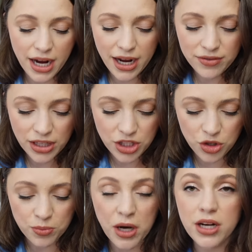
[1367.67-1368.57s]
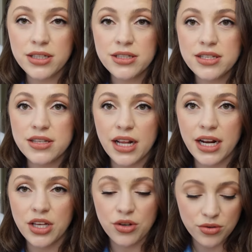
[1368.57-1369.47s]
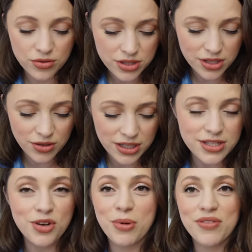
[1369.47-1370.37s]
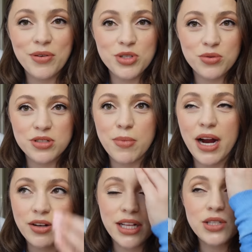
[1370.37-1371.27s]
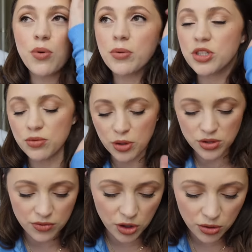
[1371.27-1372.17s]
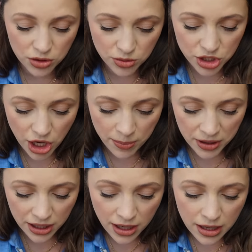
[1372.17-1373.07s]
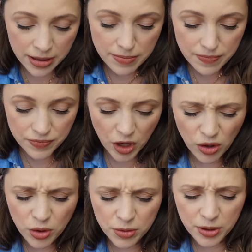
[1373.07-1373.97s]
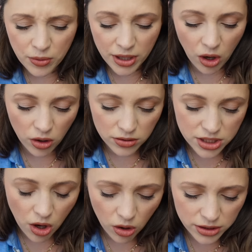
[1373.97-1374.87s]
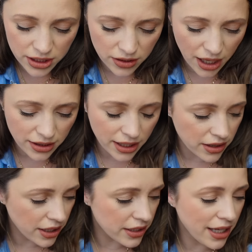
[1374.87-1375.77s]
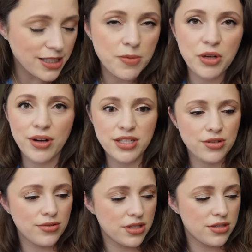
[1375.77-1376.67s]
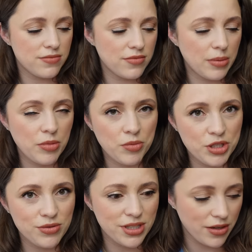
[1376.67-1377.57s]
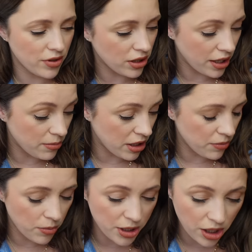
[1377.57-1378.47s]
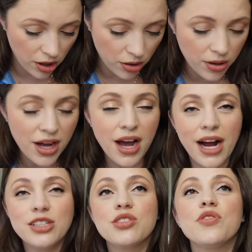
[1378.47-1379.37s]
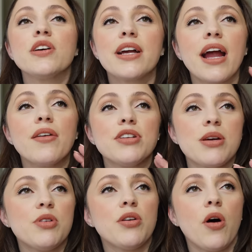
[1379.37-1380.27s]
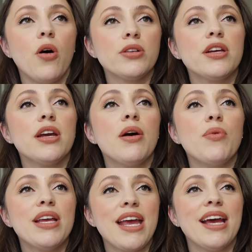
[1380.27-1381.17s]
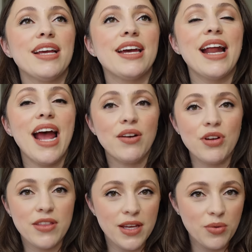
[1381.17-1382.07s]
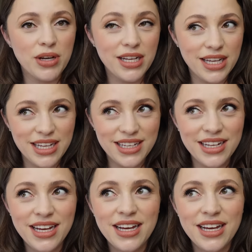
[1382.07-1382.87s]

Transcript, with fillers: I have like coupons that I use. You guys know my favorite store is Meijer, and that's where we do most of our grocery shopping. Although we've been going to Aldi a lot lately, and that's been great too, because I mean, we do save a lot of money when we go. I just feel like every time we go to Aldi, we can't get everything we need.